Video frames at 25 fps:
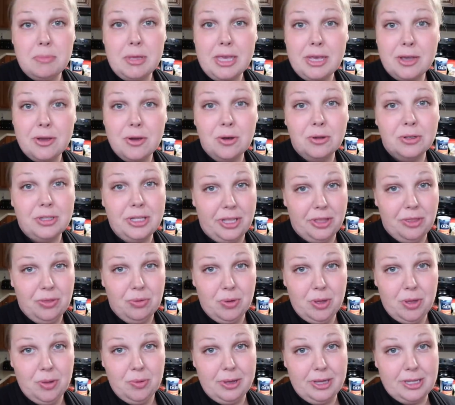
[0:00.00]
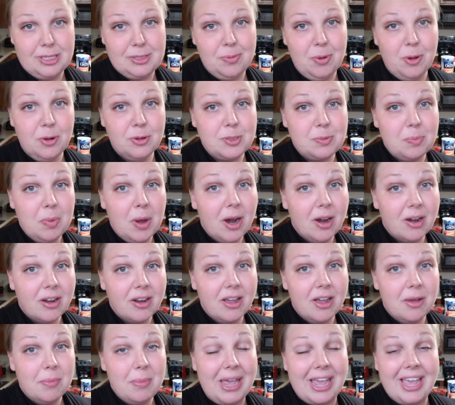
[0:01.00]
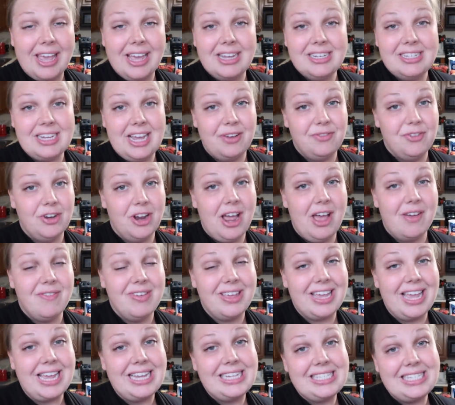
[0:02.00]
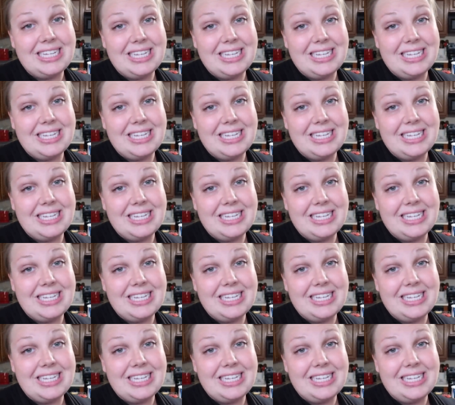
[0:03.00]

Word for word: Being only 3 weeks postpartum and after having a